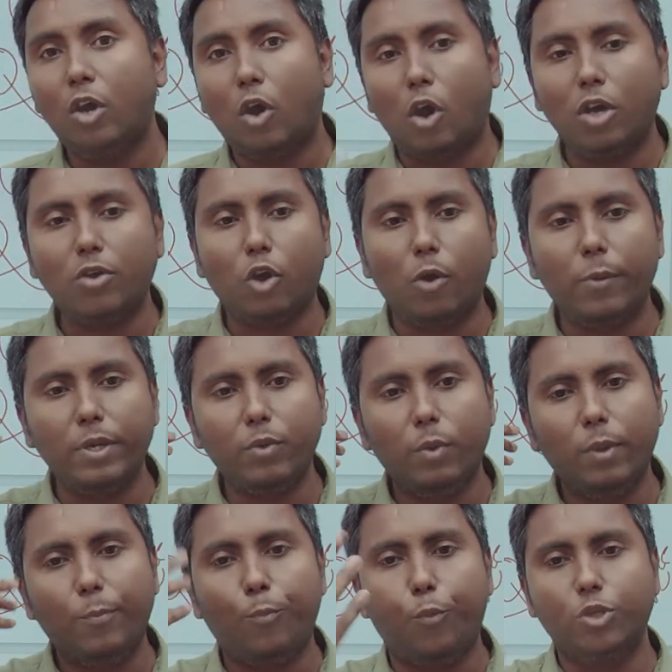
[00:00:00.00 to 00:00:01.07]
or government will
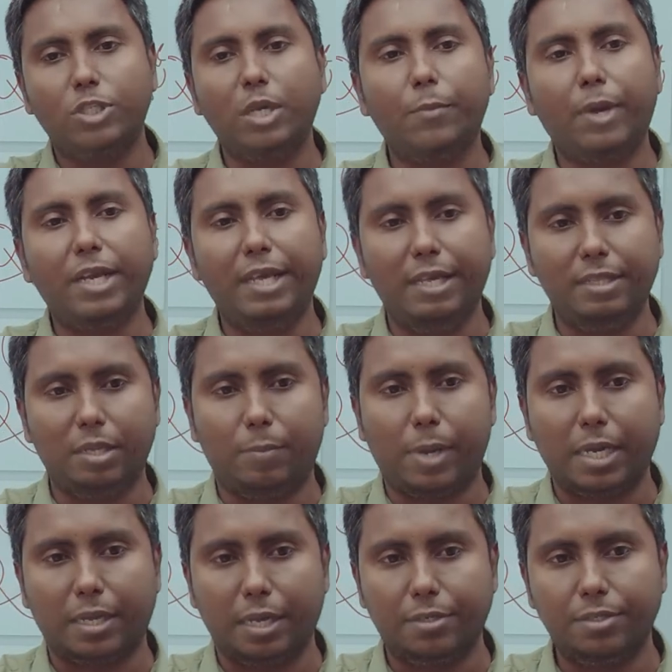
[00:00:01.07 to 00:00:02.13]
be pushing money in the
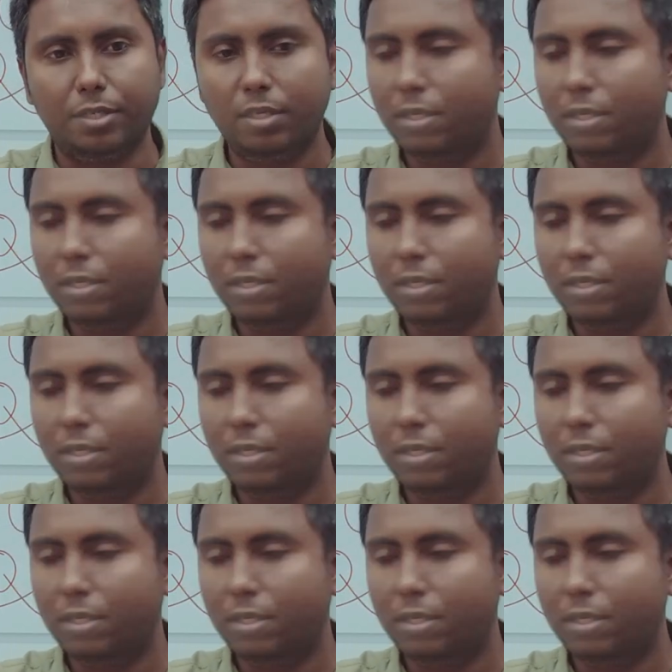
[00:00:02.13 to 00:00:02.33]
market.